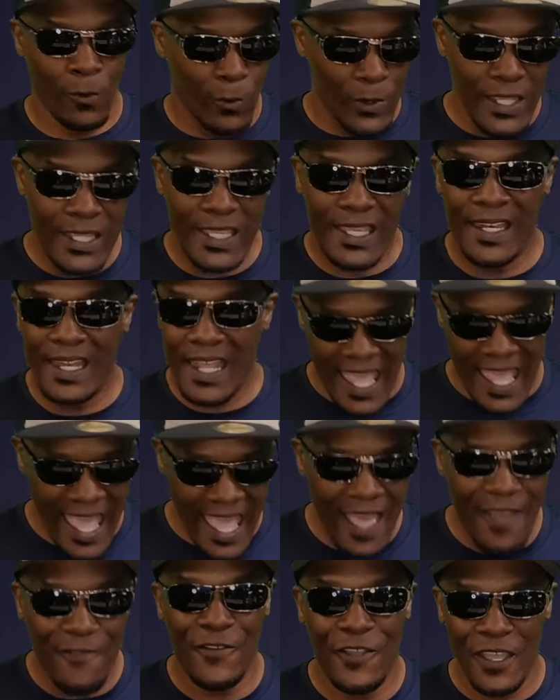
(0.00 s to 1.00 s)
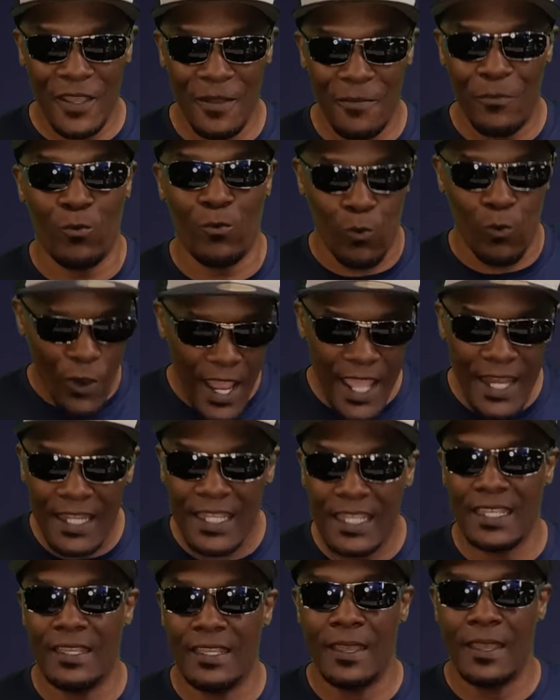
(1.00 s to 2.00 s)
we can have him
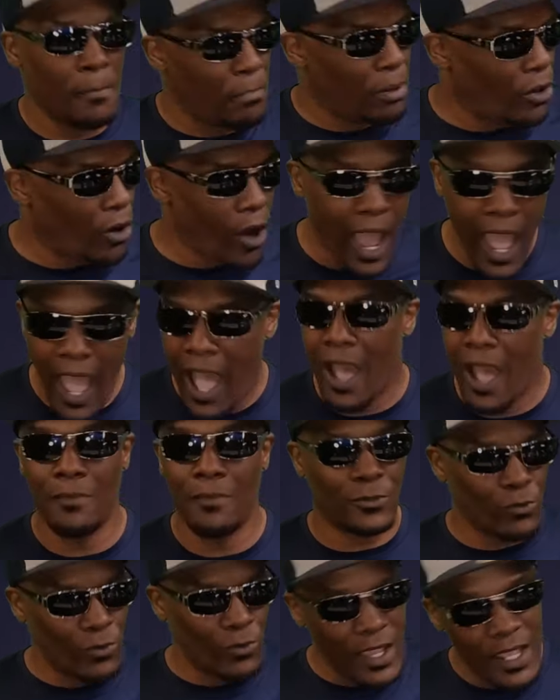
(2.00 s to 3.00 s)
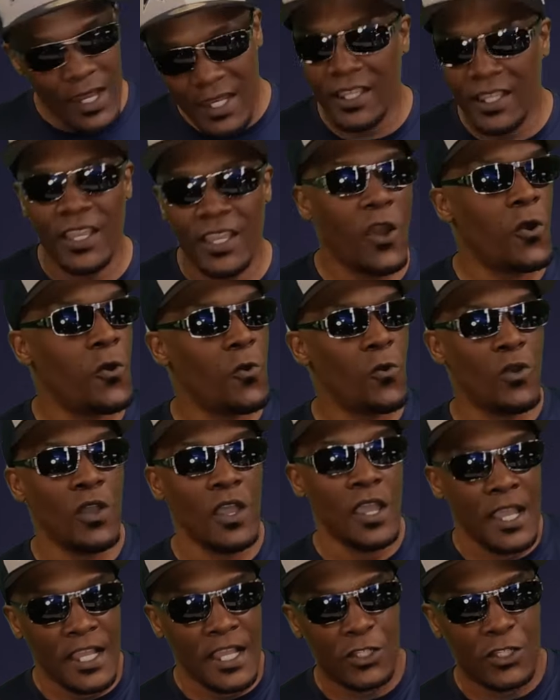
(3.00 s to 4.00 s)
ready, primed, ready to go
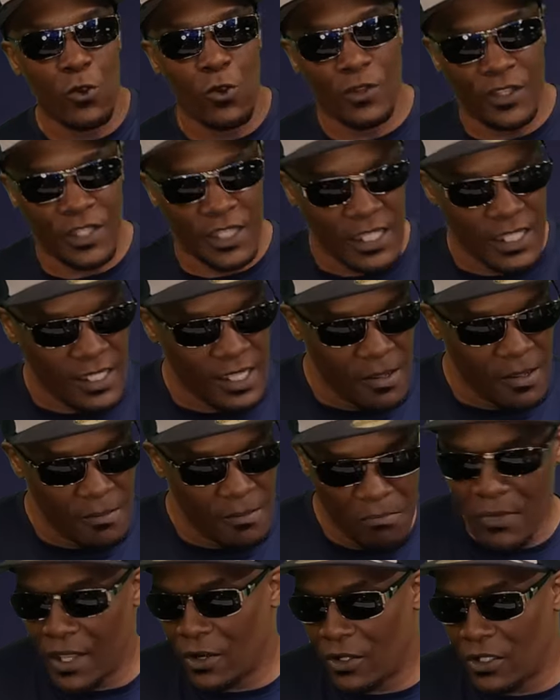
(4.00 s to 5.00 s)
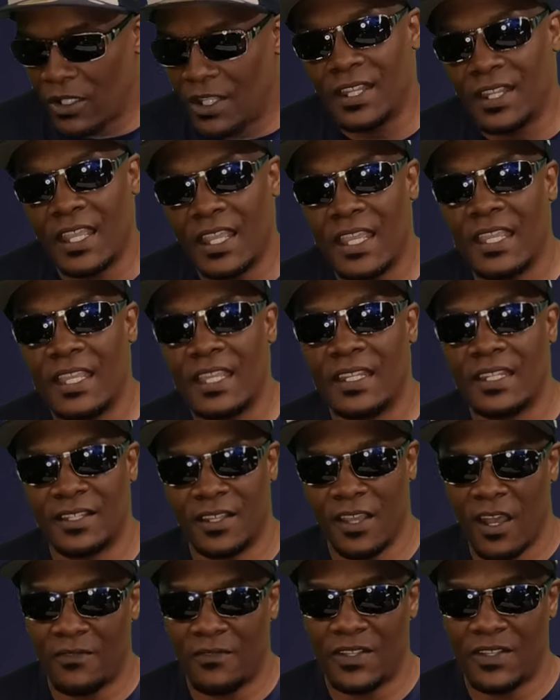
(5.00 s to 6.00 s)
toward the middle and
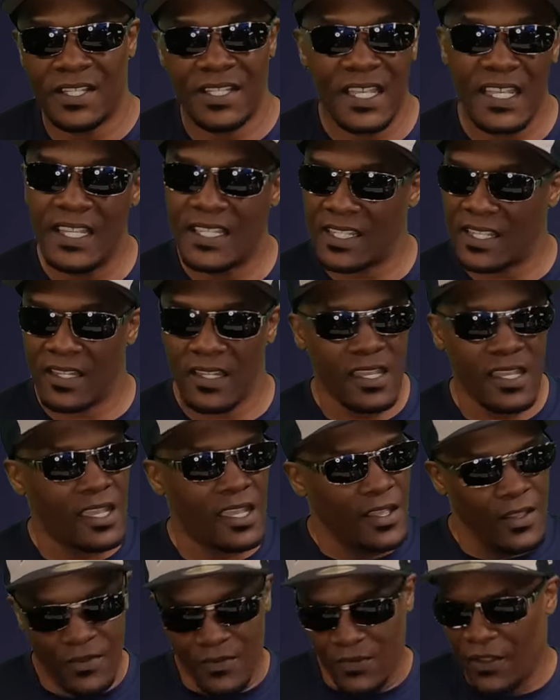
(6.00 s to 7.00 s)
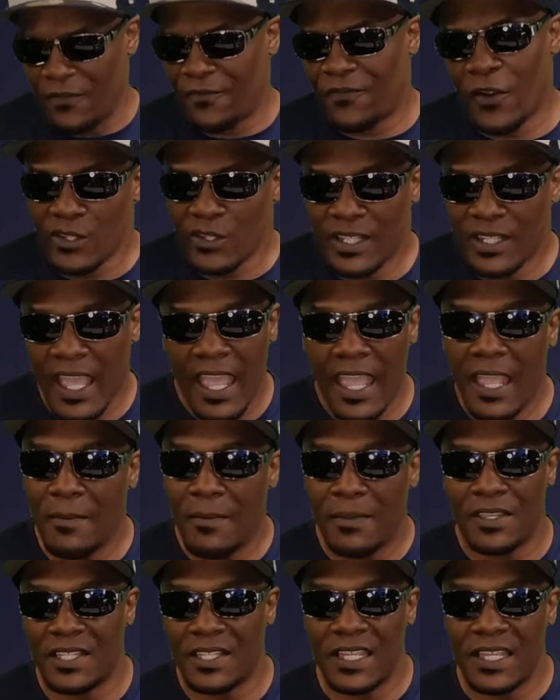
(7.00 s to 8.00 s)
end of the season. The first
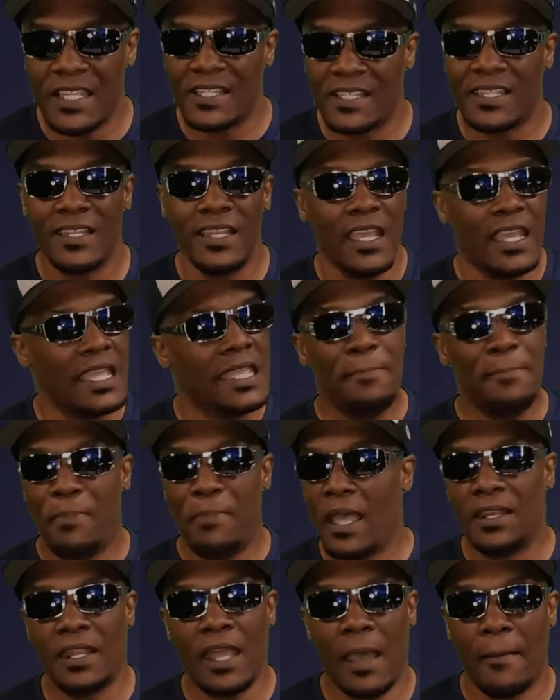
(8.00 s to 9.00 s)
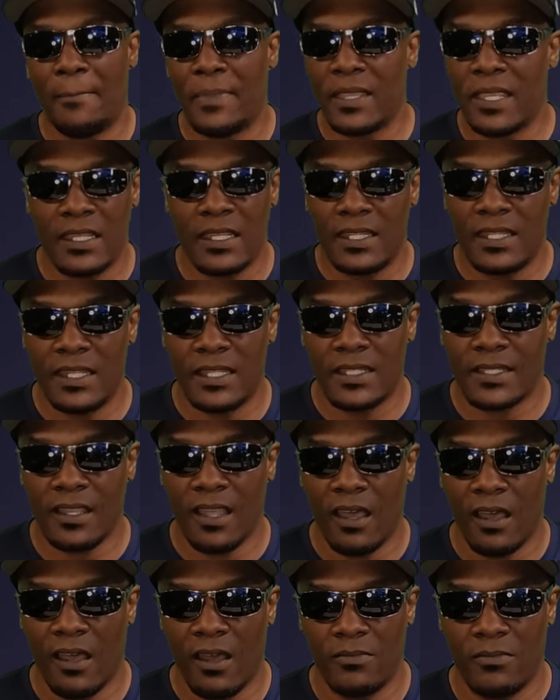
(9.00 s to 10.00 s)
game of the season, he better not be in this,
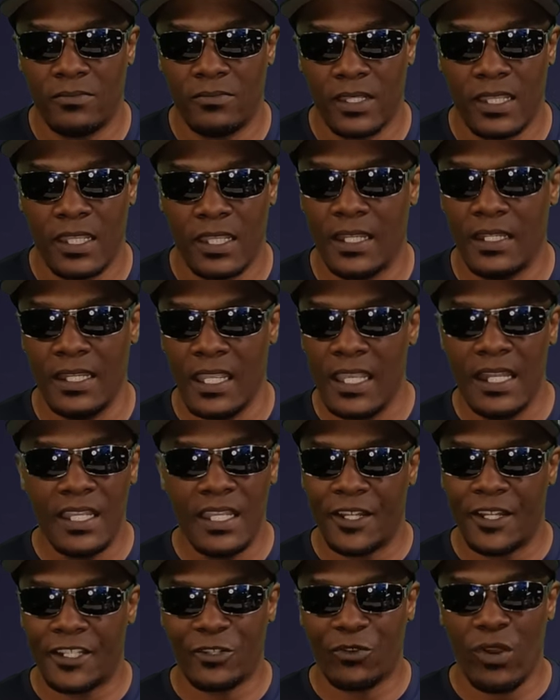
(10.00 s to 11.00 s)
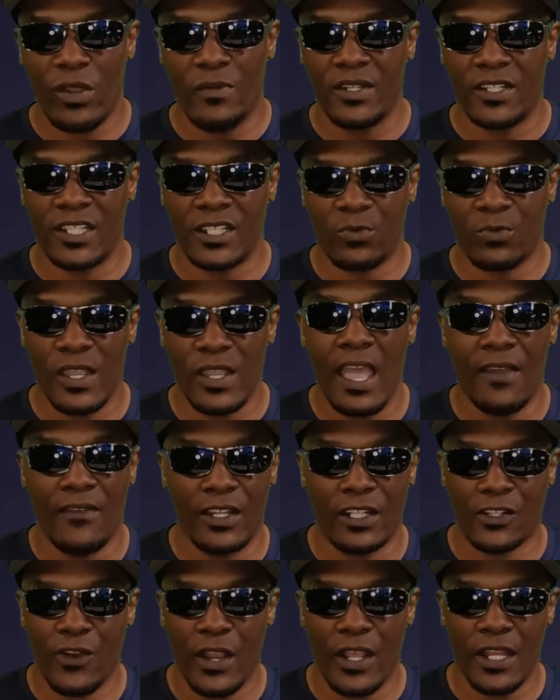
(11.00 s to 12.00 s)
um, in any of the scrimmages we have
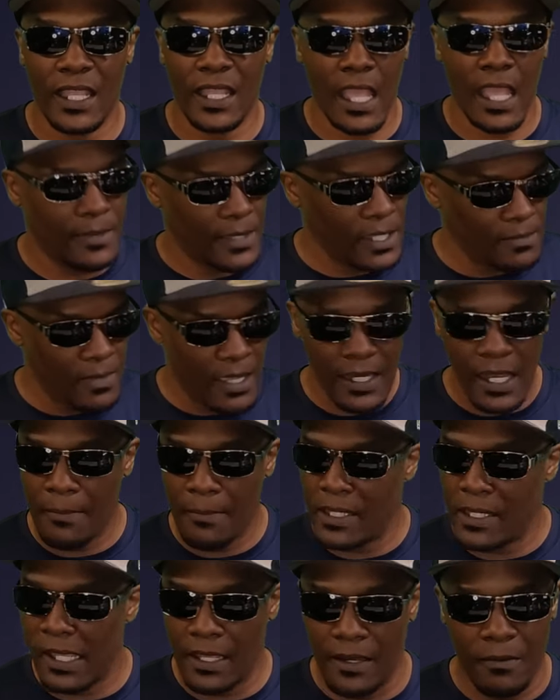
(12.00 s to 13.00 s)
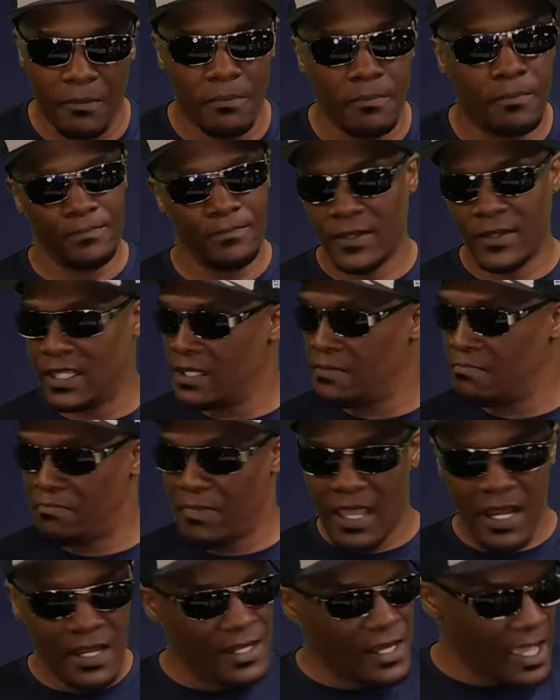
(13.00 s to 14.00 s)
at training camp. He better not be in them. He
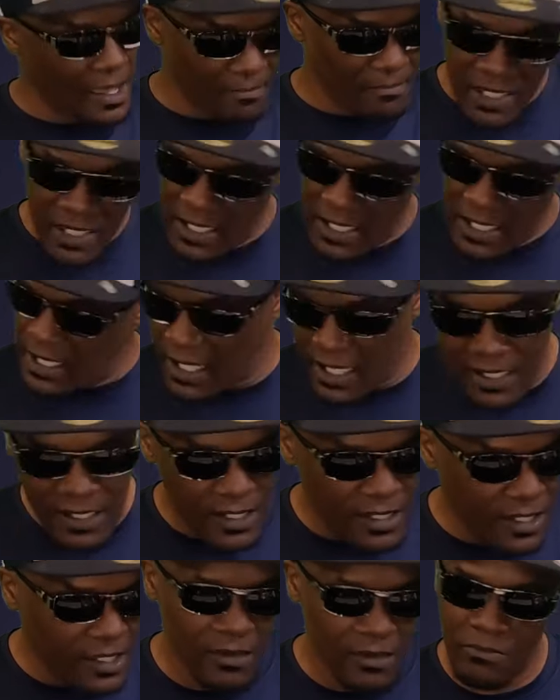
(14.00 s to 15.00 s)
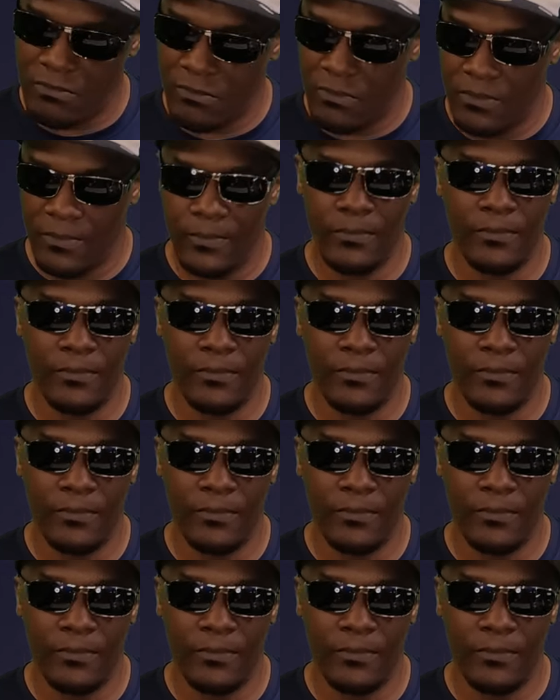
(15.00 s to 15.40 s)
better not be in them.